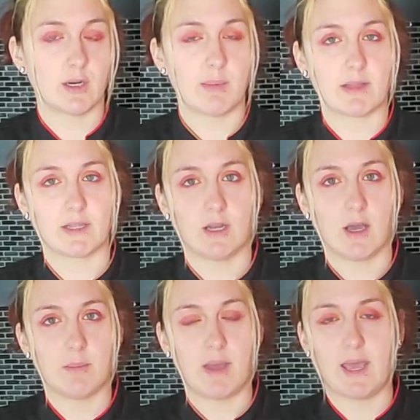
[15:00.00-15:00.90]
about the
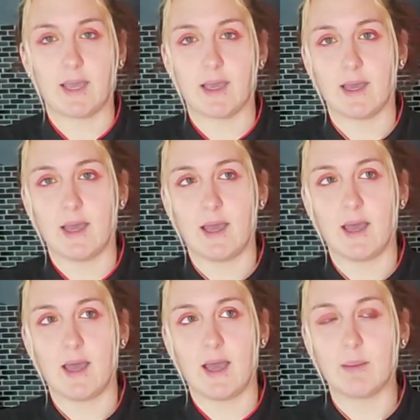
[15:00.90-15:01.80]
nutmeg,
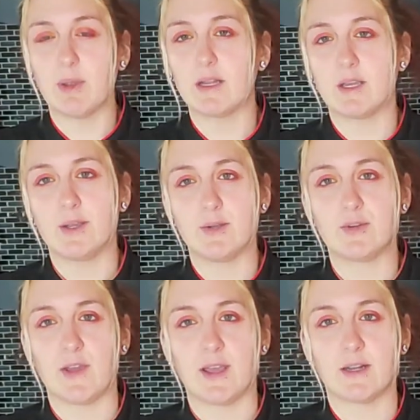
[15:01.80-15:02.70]
I'm not a huge
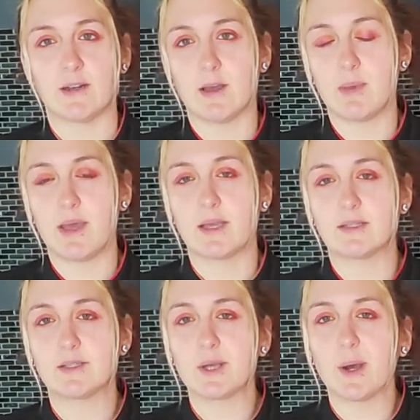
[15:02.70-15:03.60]
fan of nutmeg,
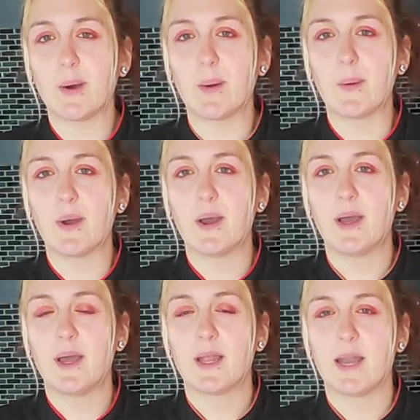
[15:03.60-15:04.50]
so
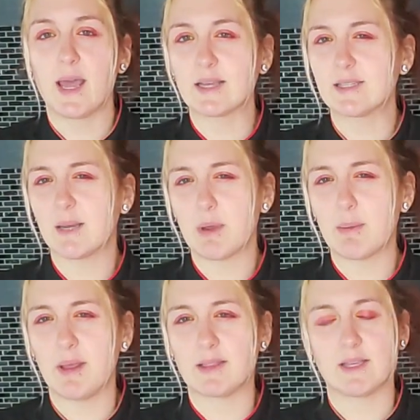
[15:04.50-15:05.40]
Next time I
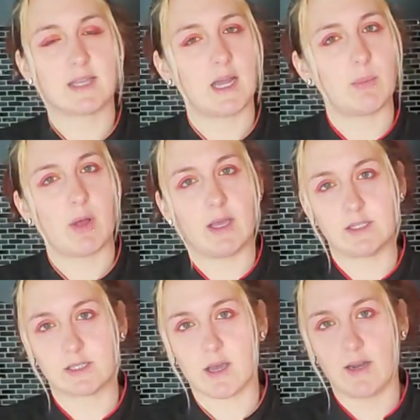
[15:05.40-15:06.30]
make this, I'd probably
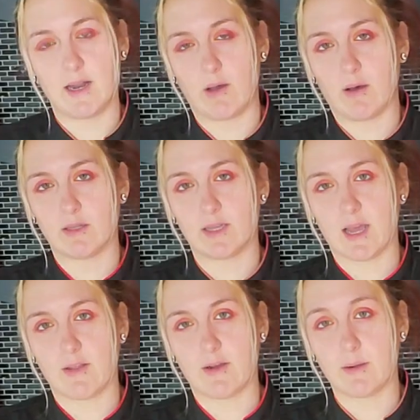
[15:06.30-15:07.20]
just cut it out all
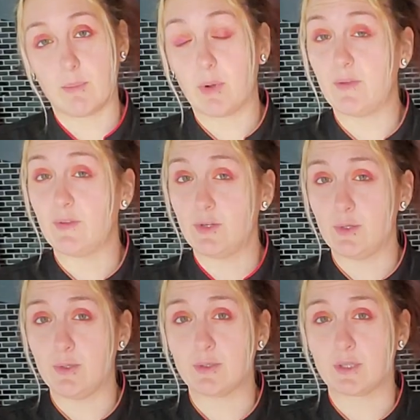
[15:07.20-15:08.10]
together. But if you do
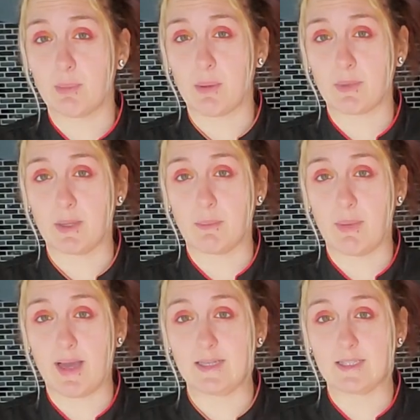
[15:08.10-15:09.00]
use the pumpkin
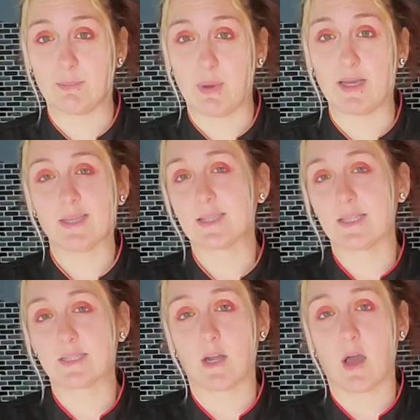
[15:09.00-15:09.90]
pie spice,
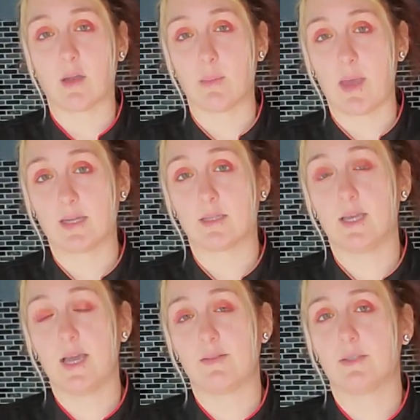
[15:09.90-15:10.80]
that's gonna
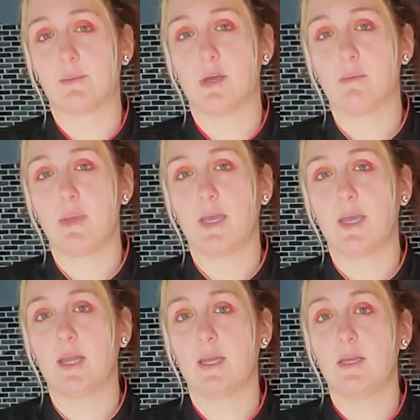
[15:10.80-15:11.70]
automatically have some nutmeg
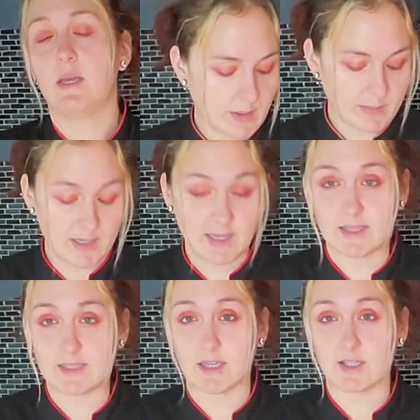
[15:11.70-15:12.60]
in it. I'm gonna get
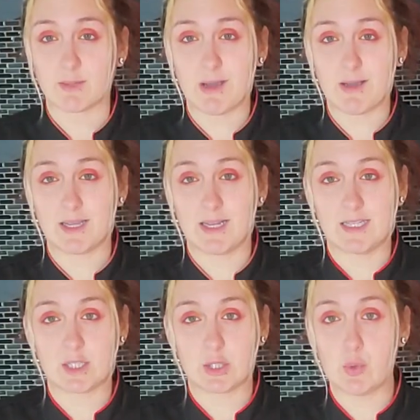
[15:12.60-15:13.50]
this ice cream out and get
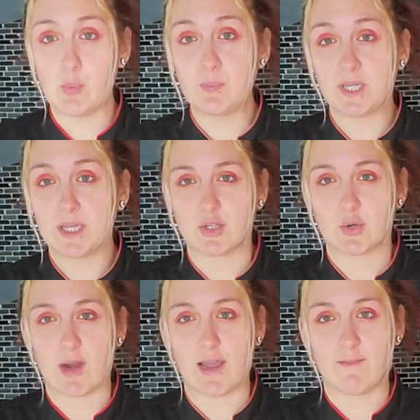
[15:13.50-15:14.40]
it scooped and
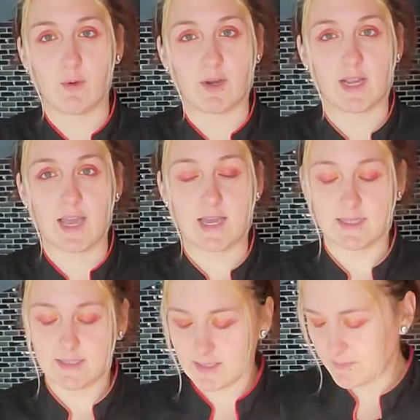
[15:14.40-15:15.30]
try it for you
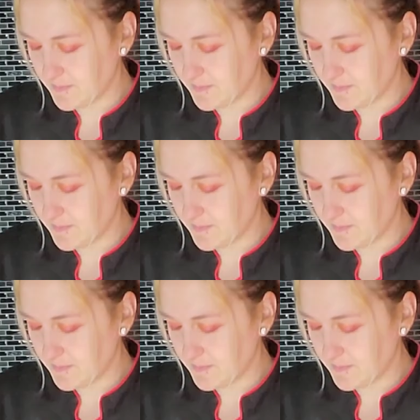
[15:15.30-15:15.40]
guys.